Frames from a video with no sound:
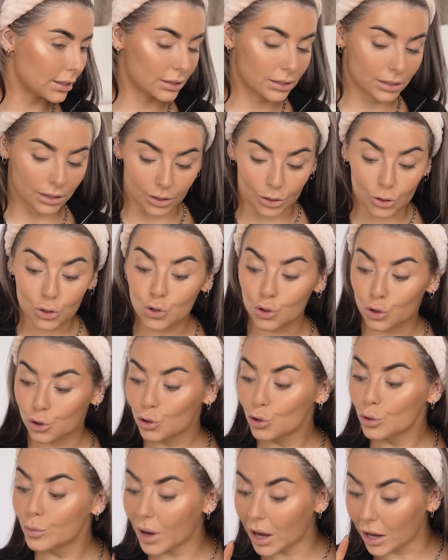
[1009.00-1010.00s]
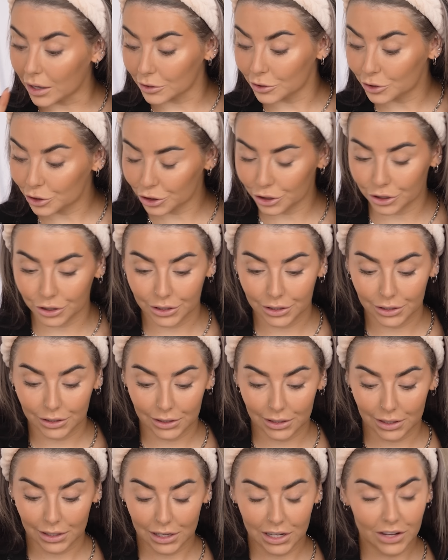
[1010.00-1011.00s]
is too much,
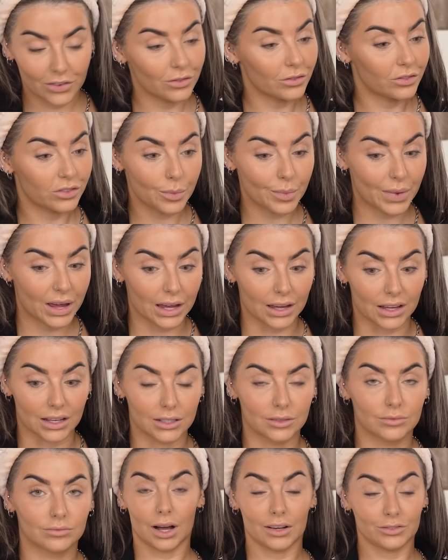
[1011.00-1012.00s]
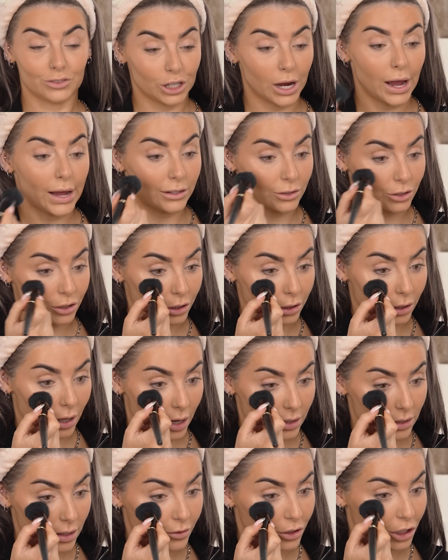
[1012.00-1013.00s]
even for me. I've changed, you
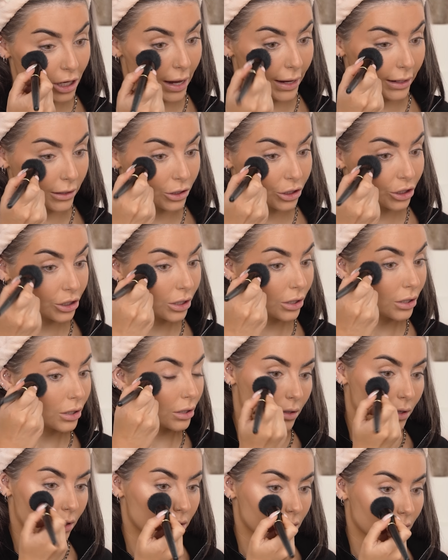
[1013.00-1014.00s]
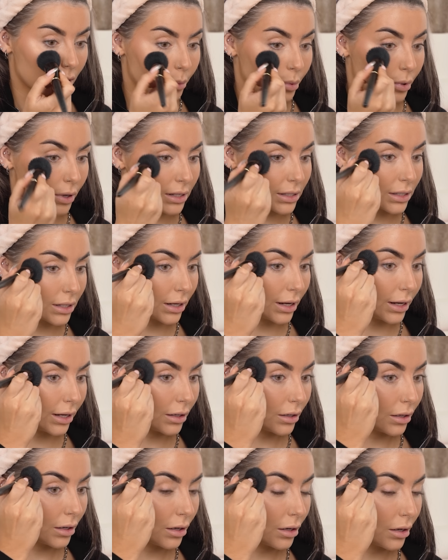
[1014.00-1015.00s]
guys, I've changed. Just gonna press it
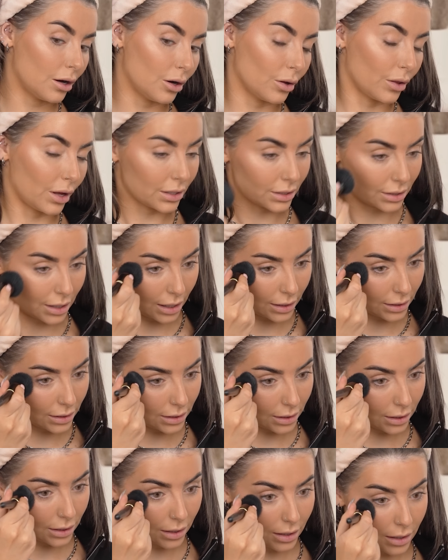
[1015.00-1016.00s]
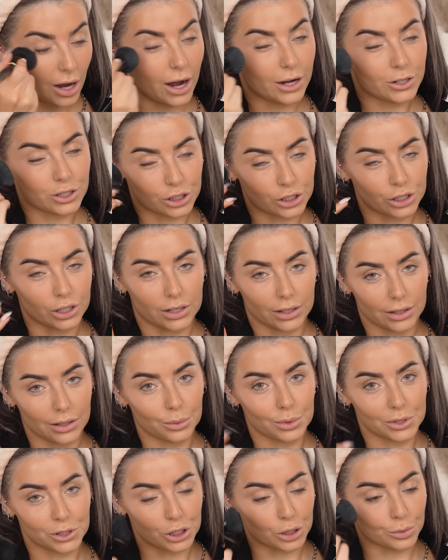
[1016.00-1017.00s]
in. Oh, that's nice. I just took a
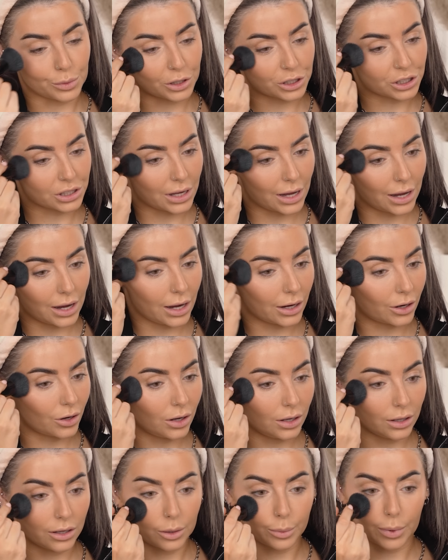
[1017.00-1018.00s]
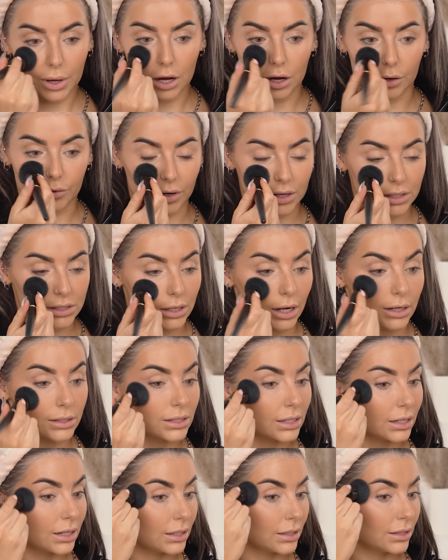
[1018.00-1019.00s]
little bit too much there. I got a little bit
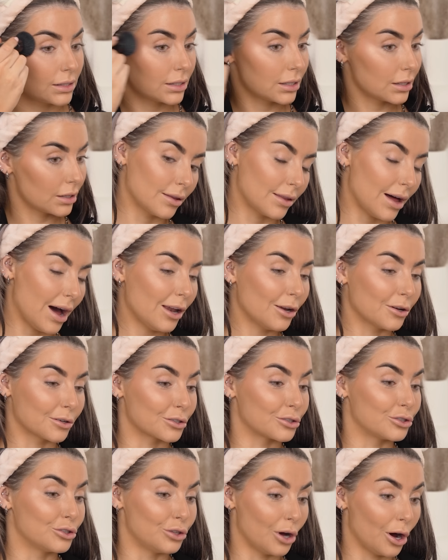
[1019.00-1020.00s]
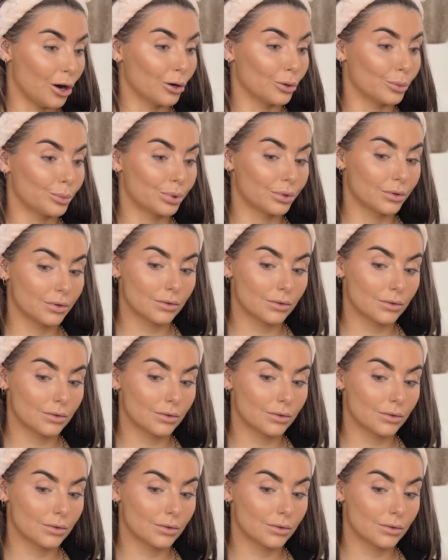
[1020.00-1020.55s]
overexcited. That looks dope.